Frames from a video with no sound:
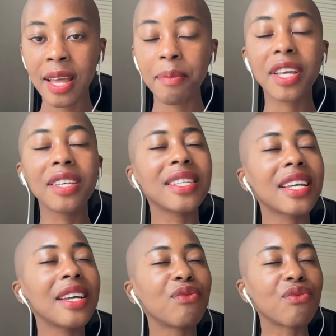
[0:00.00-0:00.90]
because it
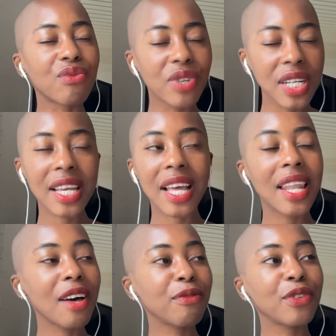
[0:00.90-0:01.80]
can really
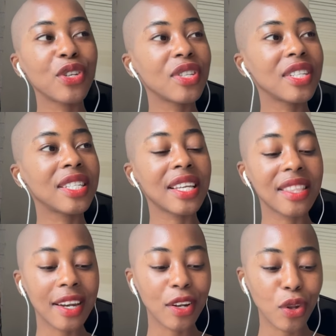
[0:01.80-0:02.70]
allow for you to see
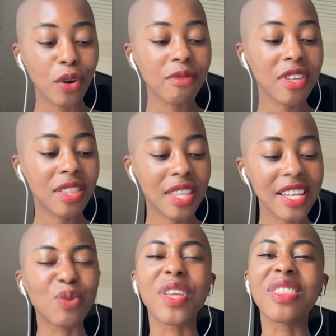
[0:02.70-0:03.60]
that a lot of the
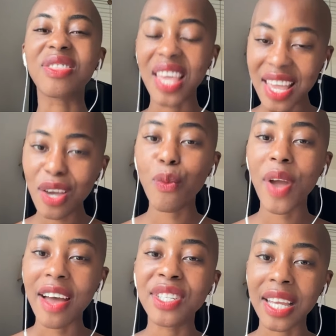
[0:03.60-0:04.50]
things we think we
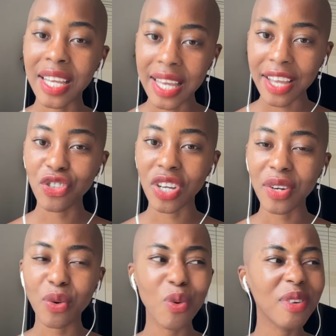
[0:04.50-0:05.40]
have to engage
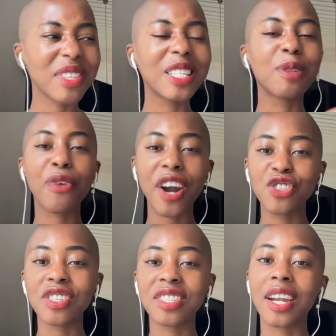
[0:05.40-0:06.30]
in, all of these
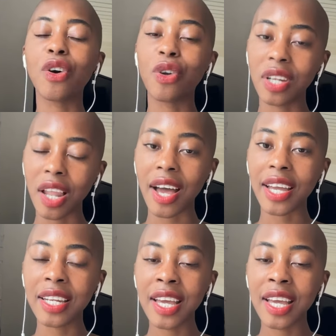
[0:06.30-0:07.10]
pressures that are online,